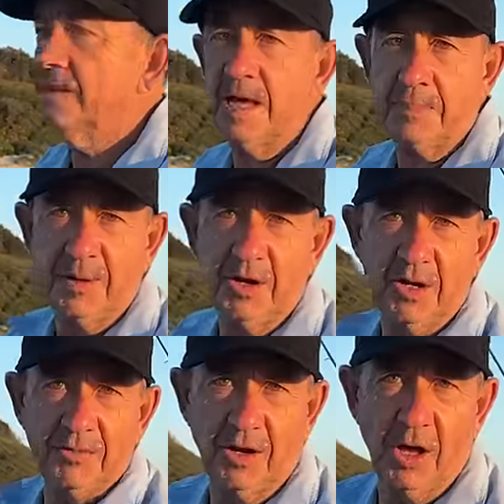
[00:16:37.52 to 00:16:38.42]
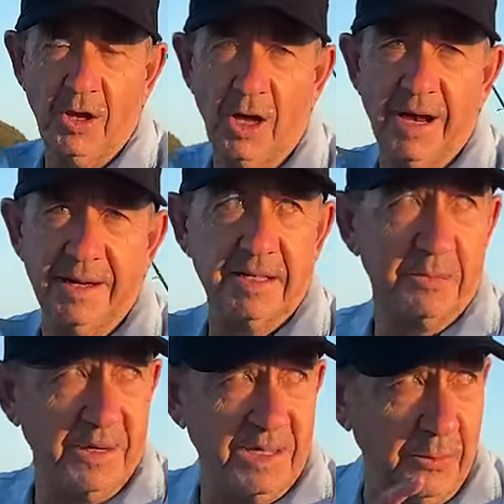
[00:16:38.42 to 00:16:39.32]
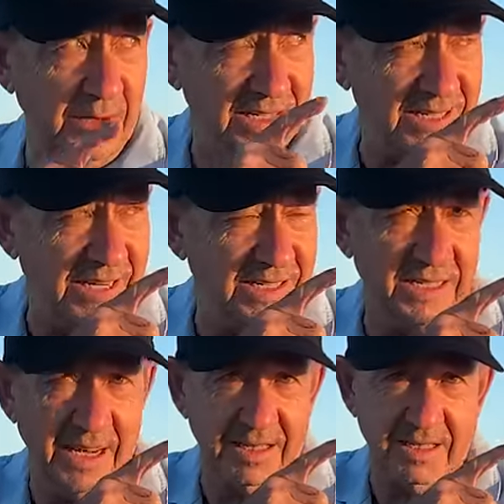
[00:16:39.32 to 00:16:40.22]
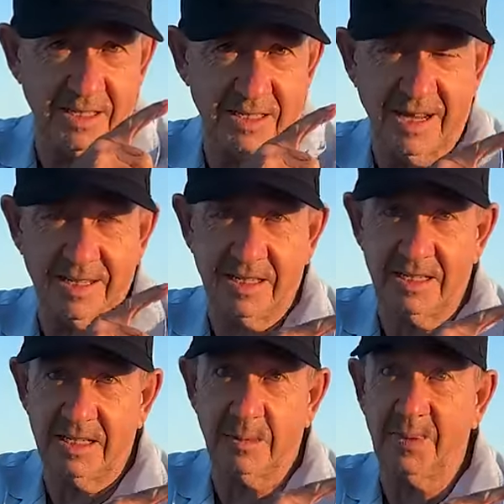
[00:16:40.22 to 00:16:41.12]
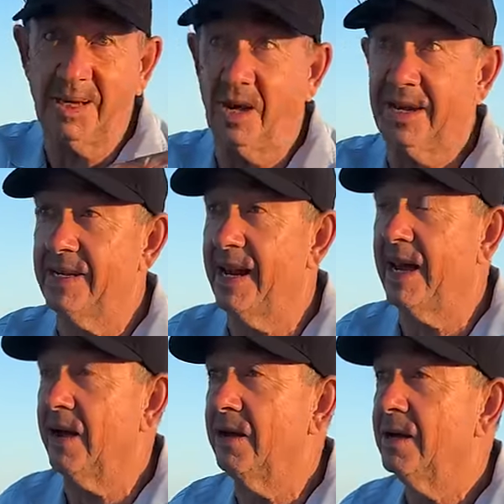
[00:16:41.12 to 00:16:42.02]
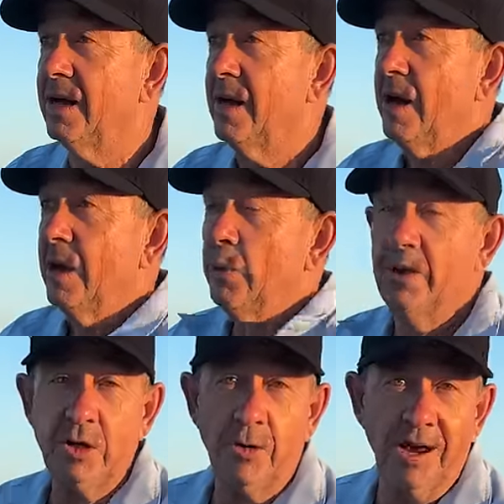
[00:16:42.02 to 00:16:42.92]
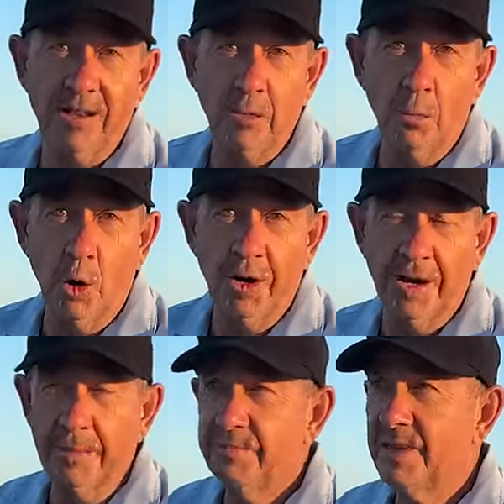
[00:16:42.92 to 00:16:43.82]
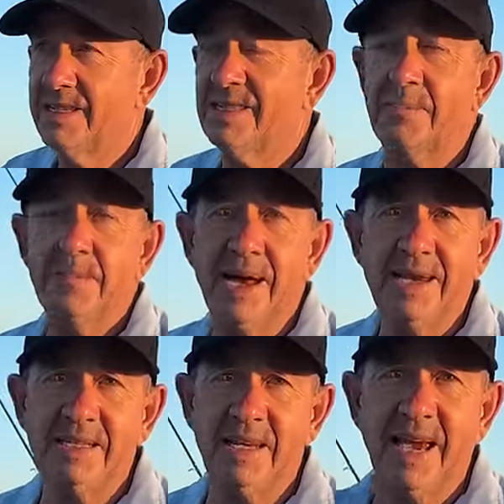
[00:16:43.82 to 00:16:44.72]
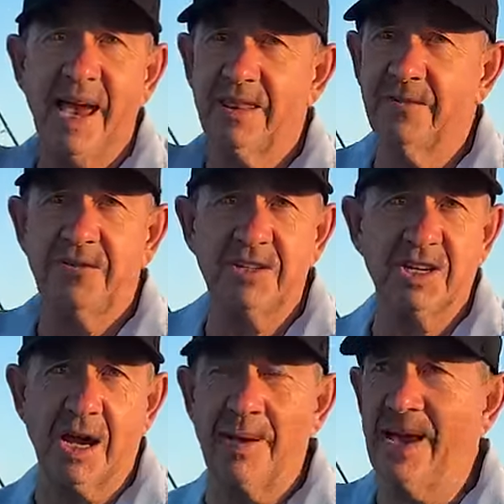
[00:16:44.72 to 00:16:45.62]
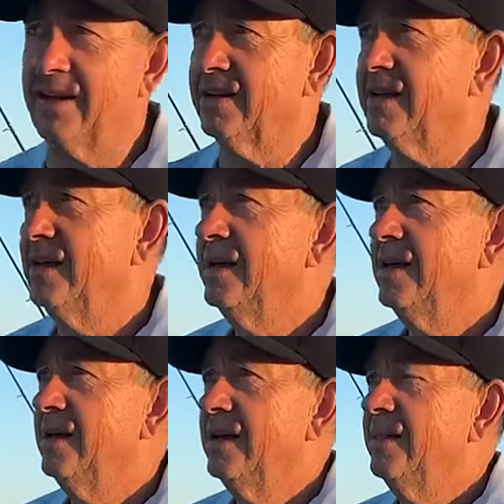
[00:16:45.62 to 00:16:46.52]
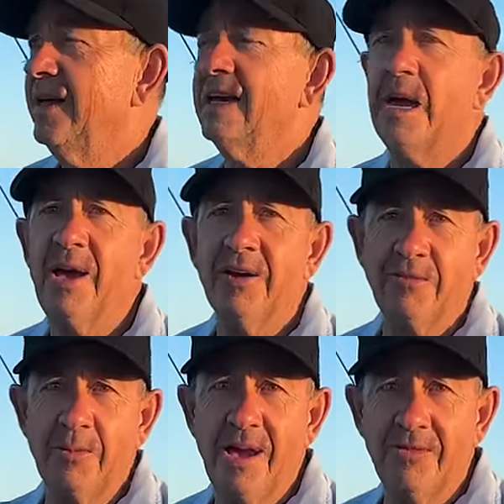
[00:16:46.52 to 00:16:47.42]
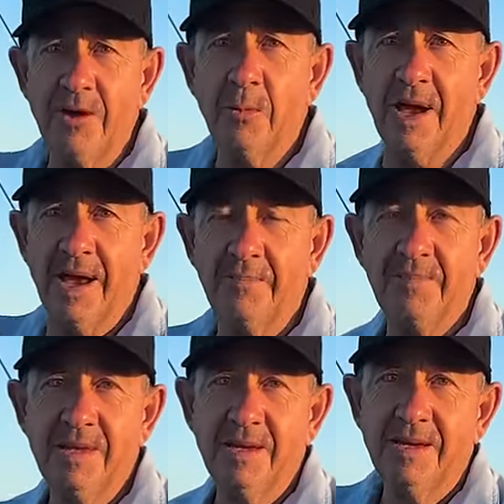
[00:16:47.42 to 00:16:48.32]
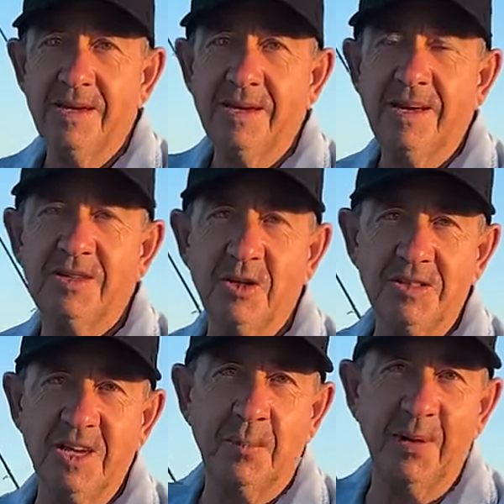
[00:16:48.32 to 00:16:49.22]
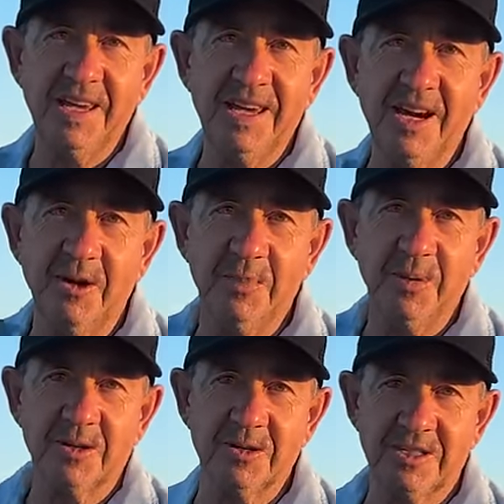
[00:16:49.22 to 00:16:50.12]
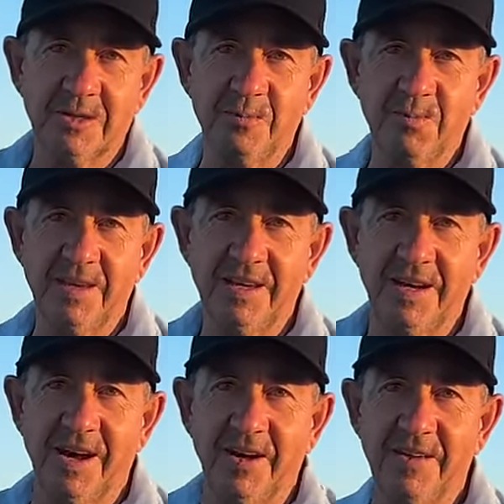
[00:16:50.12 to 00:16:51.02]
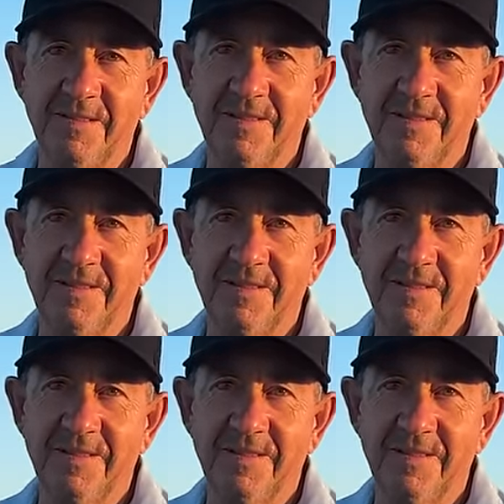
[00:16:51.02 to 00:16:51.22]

that period of low light, especially when the sun start to, starts to disappear like now, when you're out in the water, it's amazing how the fish come out. They come out from everywhere. It's also pretty eerie because, you know,